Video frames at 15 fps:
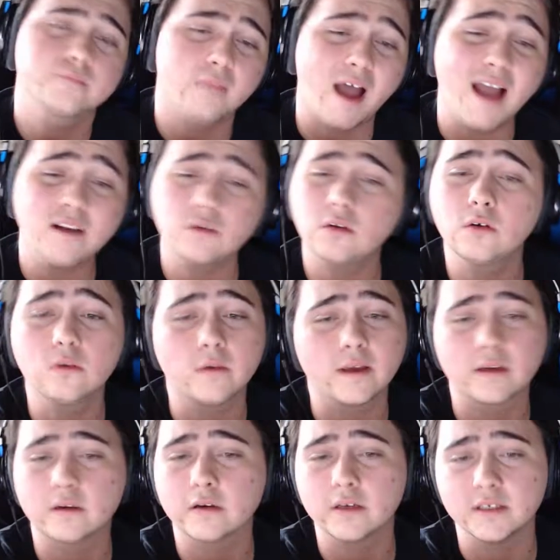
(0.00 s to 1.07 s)
I don't know who
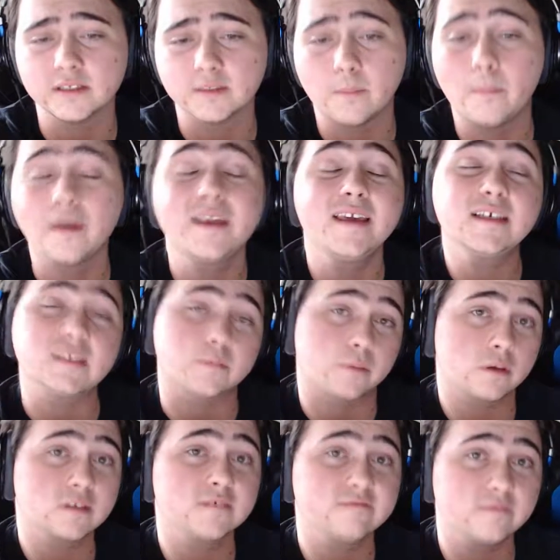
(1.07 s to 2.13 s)
Iger is, but he is a
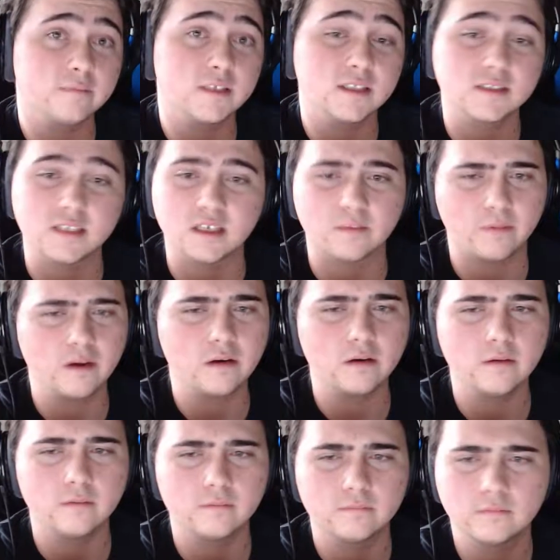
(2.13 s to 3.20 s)
person from Disney,
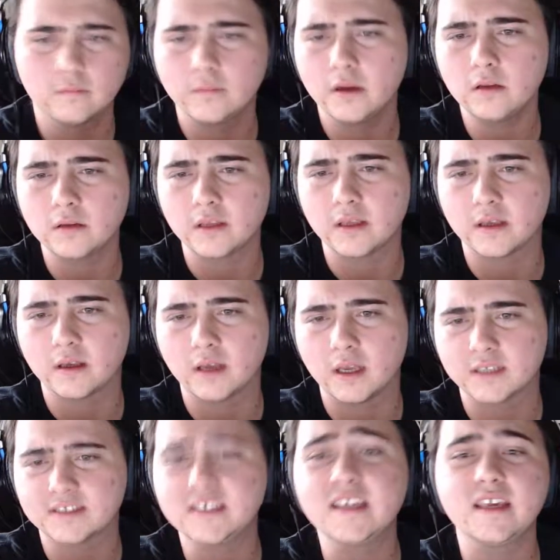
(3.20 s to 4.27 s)
apparently
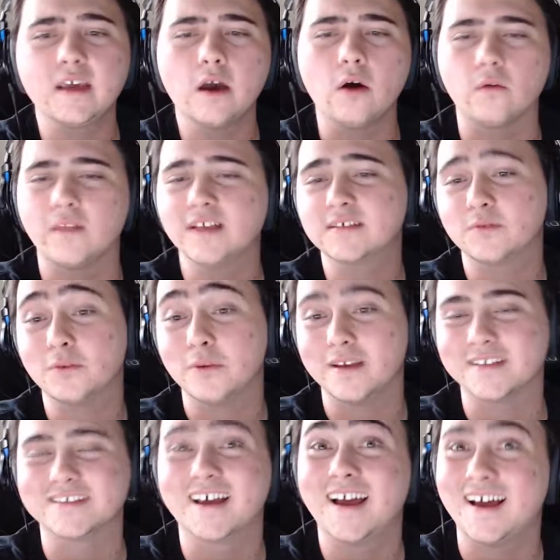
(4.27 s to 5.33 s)
CEO, that's who he
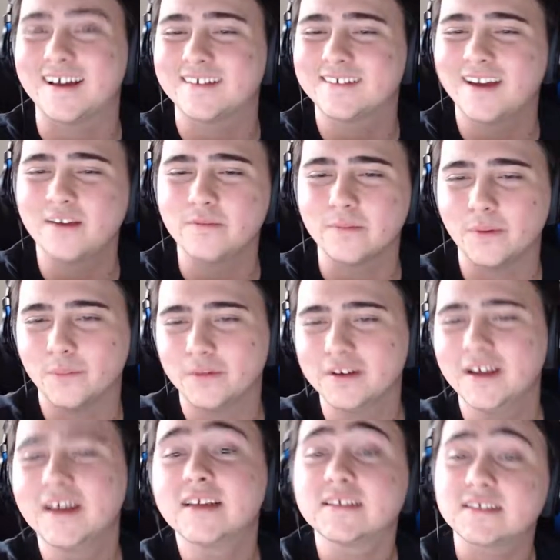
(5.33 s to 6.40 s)
is. I remembered.
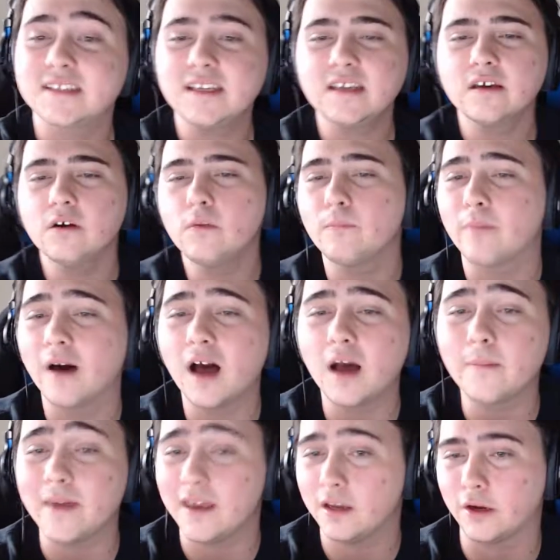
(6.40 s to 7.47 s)
CEO Bob
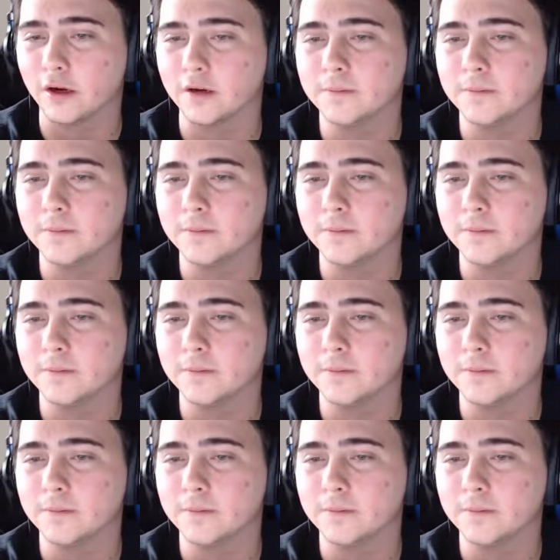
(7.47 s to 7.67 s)
Iger.